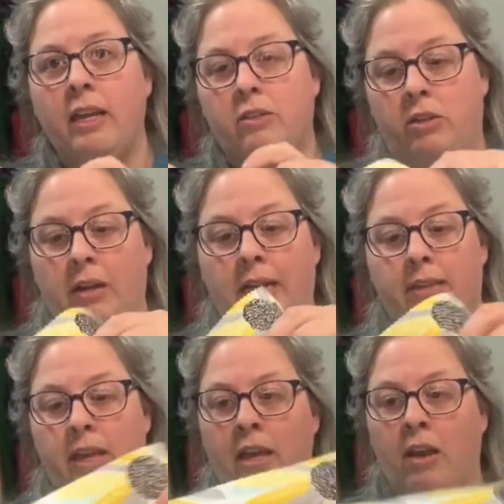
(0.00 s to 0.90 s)
So you're not
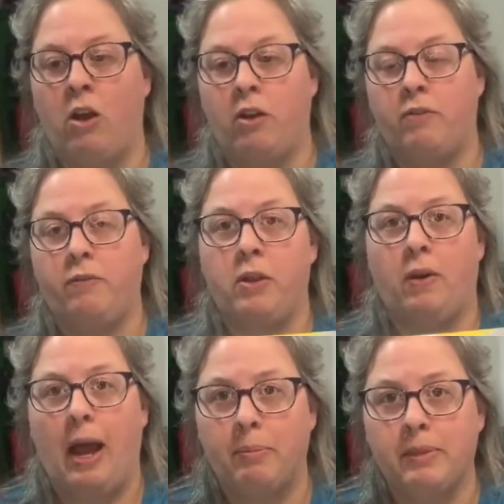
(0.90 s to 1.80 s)
taking off,
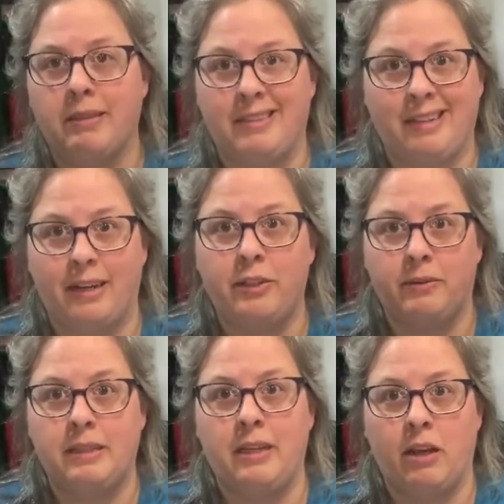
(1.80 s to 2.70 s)
opposite sides. You
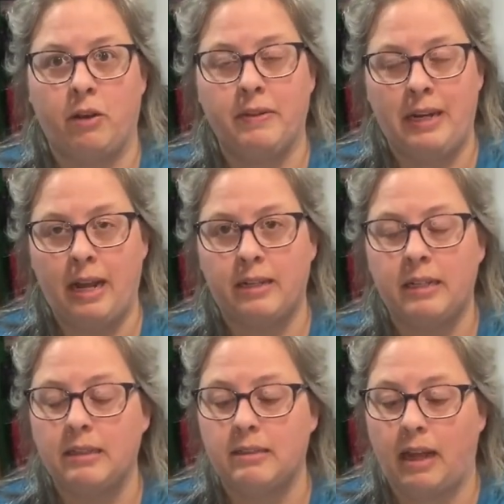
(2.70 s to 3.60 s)
want to take off
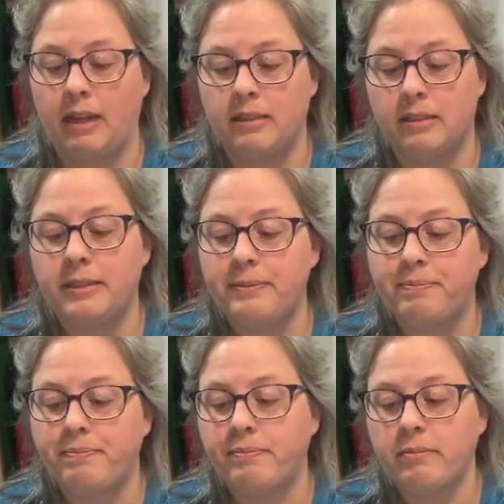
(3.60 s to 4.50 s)
connecting sides.
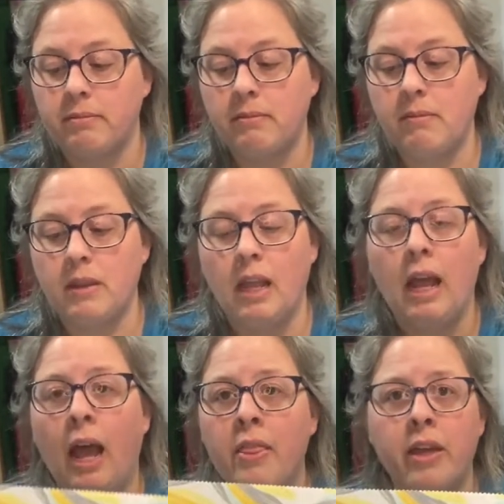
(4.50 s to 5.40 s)

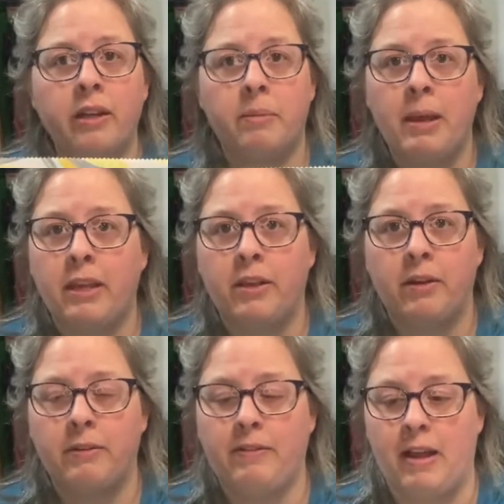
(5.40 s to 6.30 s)
And then to make,
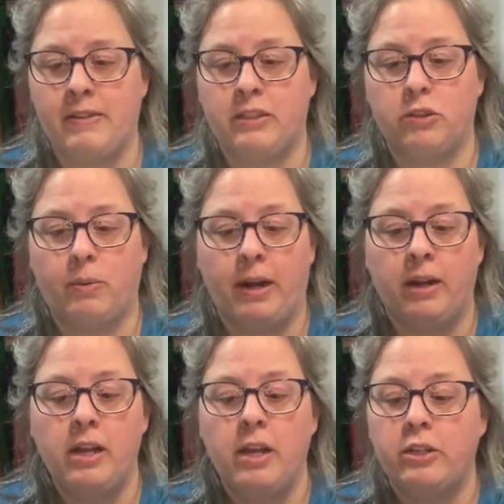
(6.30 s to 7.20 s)
a 5 inch
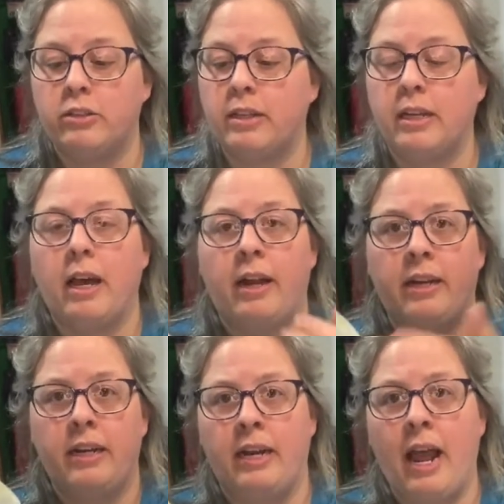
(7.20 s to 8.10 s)
square, you're just going to cut
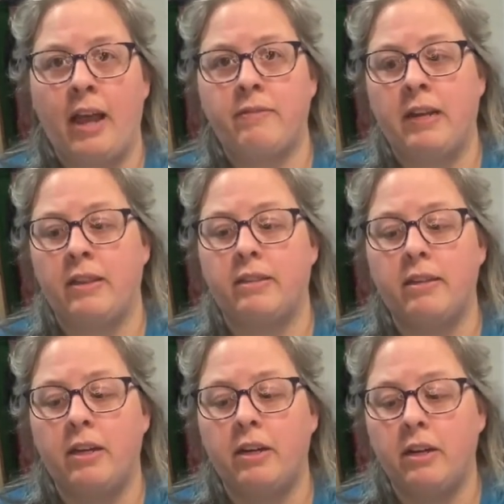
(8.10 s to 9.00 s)
it in half down the
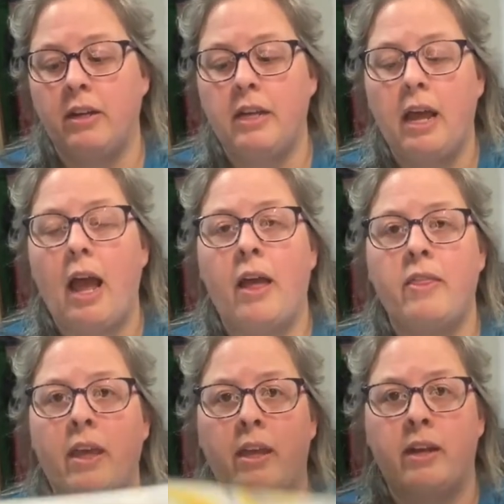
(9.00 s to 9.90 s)
center and
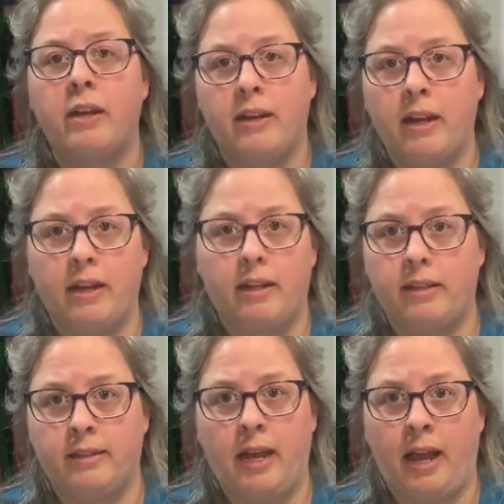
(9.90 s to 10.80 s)
then
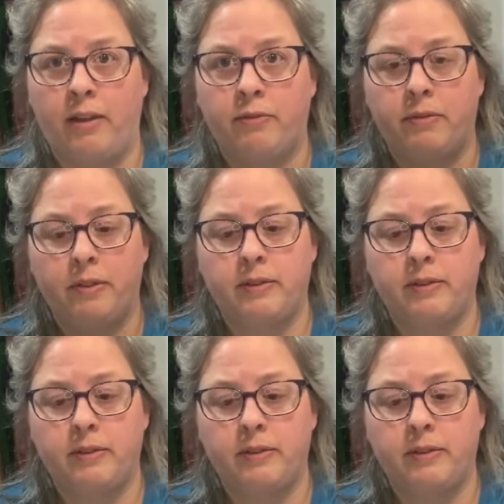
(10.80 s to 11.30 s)
a half,